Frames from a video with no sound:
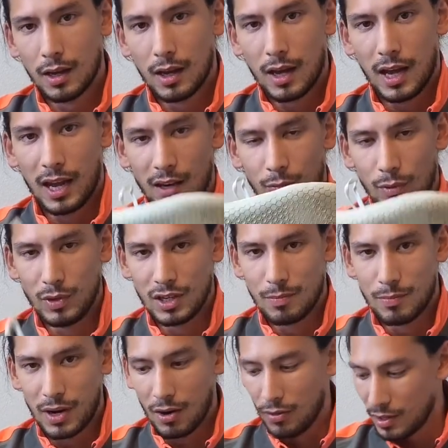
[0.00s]
And when we
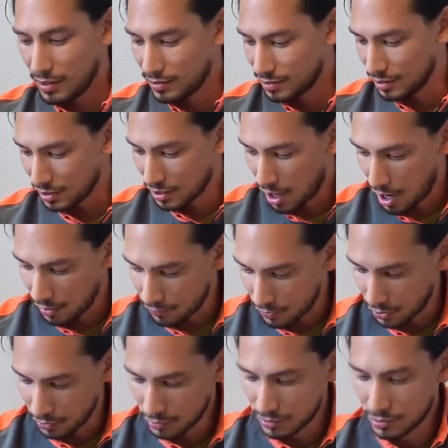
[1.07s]
compare this to the
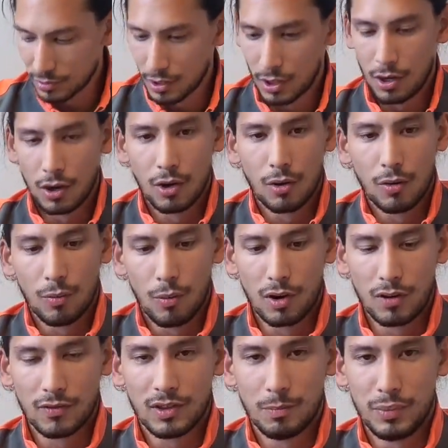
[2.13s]
Converse, one
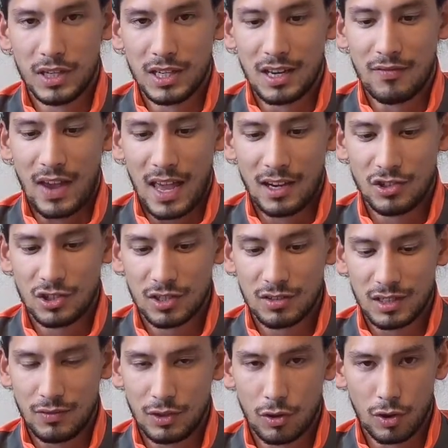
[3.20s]
of the big advantages,
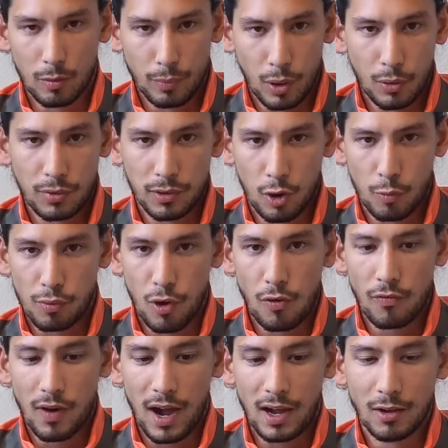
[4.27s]
even though they're both low
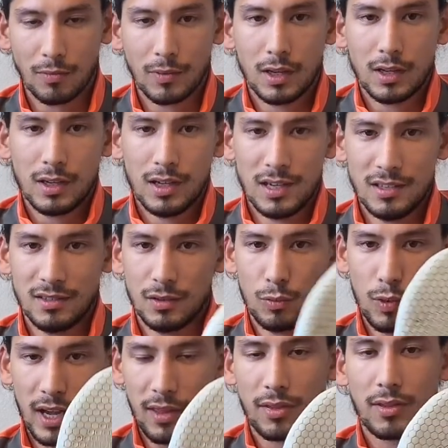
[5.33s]
profile, is the
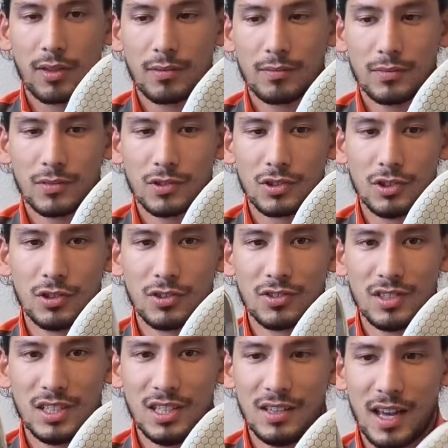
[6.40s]
width. So you'll
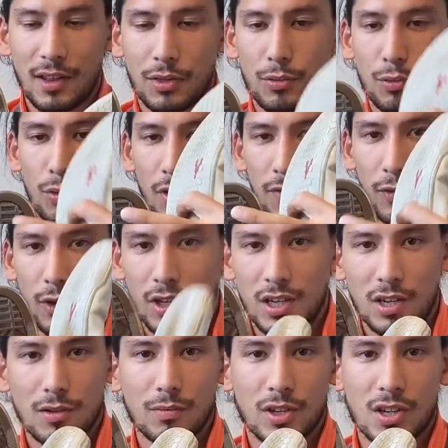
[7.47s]
see that through the foot
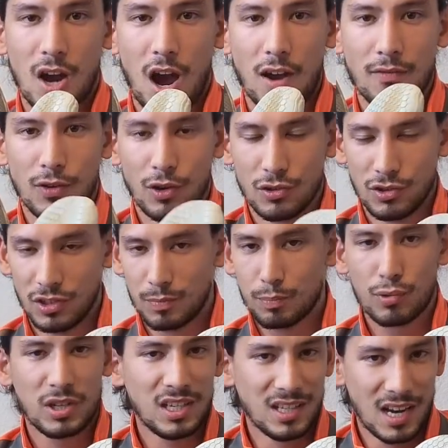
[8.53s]
here, the Converse is
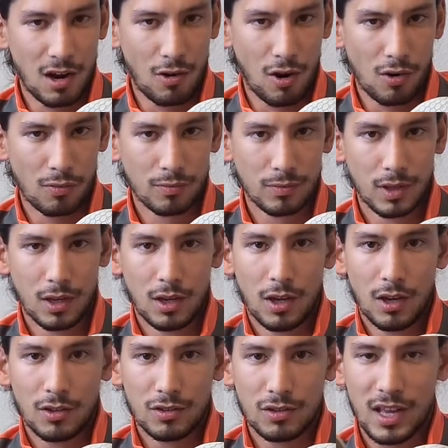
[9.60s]
pretty narrow,
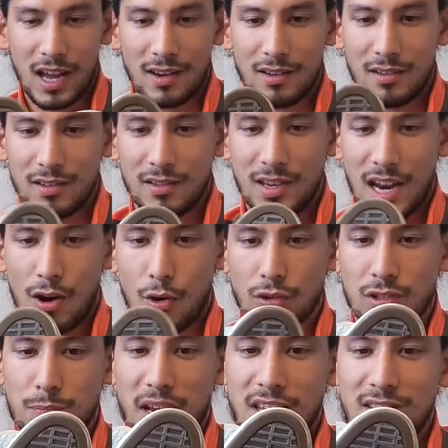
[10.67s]
so that narrow
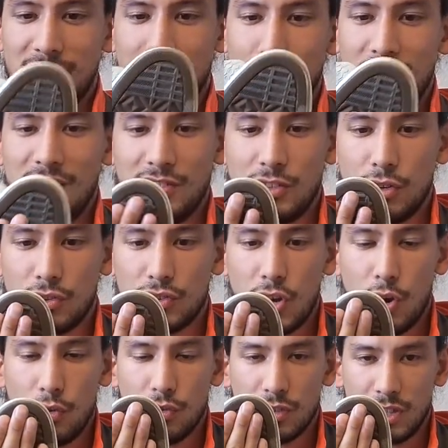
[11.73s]
spacing means that your
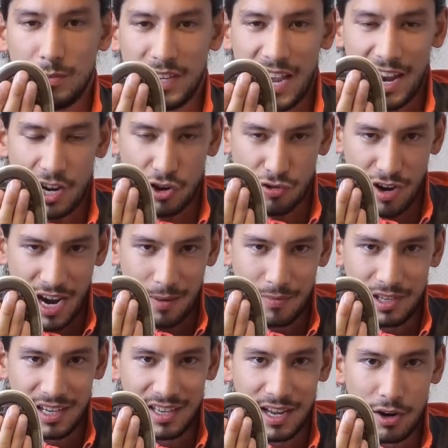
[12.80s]
toes are going to be kind of crammed
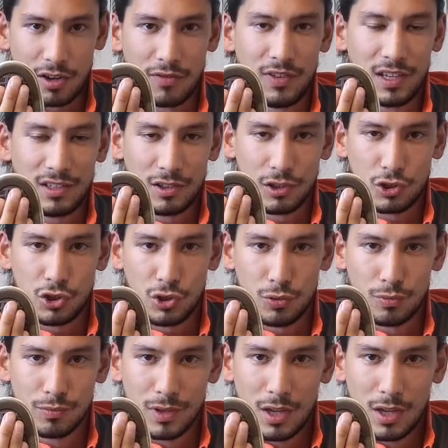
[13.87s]
in there to fit to the shoe.